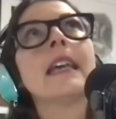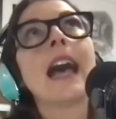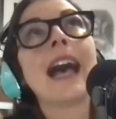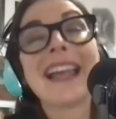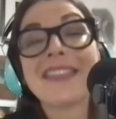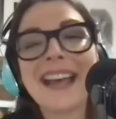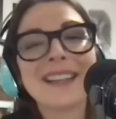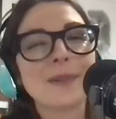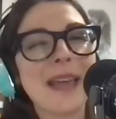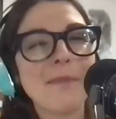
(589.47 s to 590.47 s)

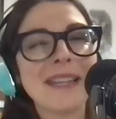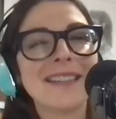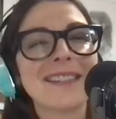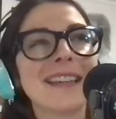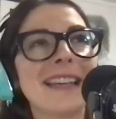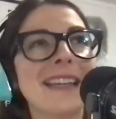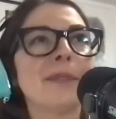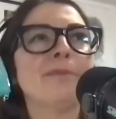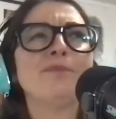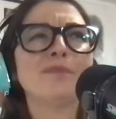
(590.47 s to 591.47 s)
that means like
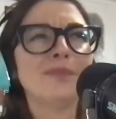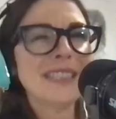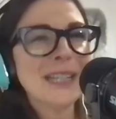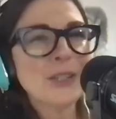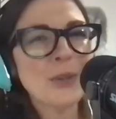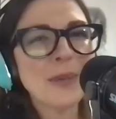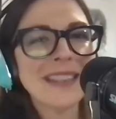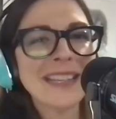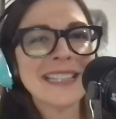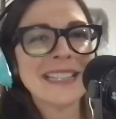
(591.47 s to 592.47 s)
doing
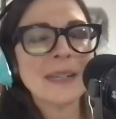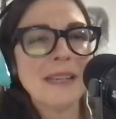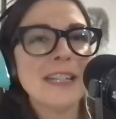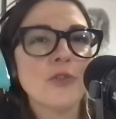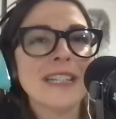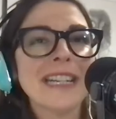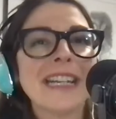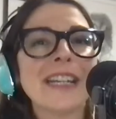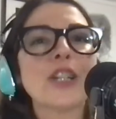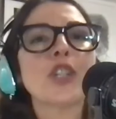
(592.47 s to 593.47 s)
things in a petri
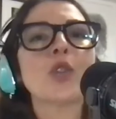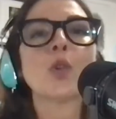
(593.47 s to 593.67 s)
dish